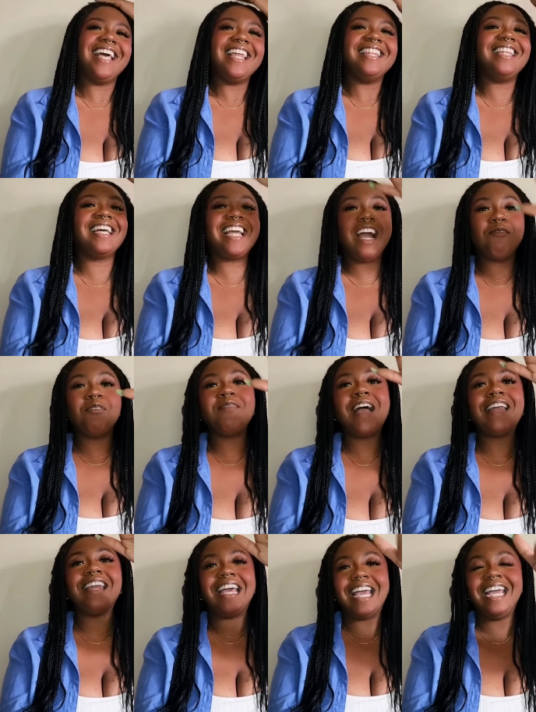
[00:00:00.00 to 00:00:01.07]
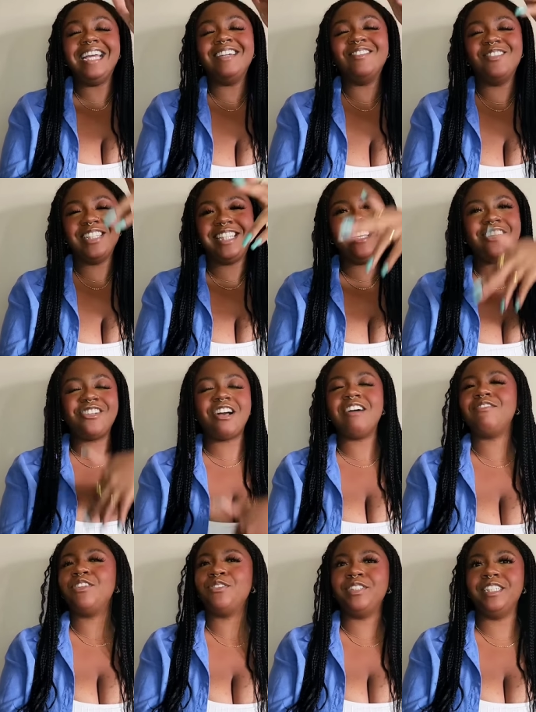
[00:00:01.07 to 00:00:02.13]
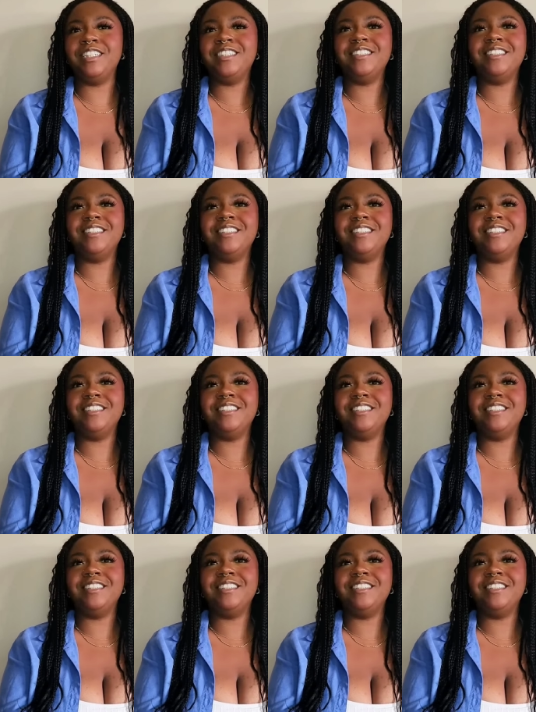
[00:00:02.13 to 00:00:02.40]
the cameraman ate with this shot for real.